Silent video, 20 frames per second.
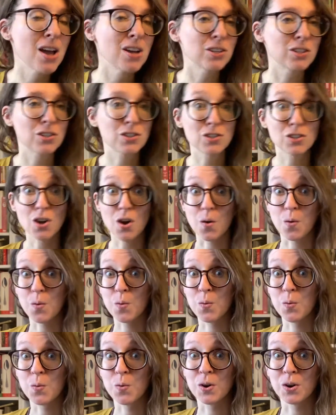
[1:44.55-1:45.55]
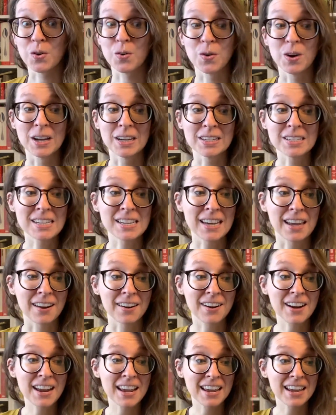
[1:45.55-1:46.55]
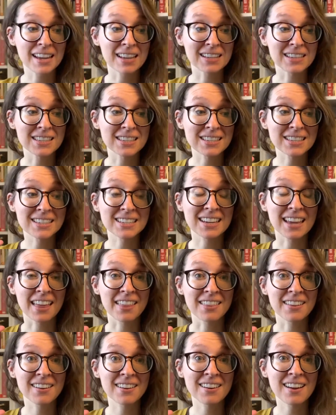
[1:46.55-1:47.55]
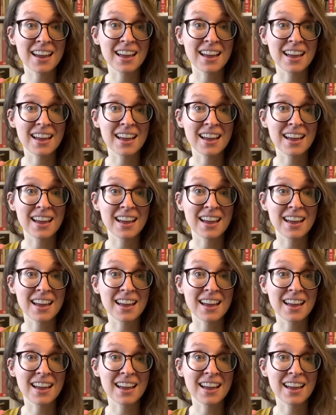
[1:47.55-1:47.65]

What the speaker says: So, we're going to get our hands together,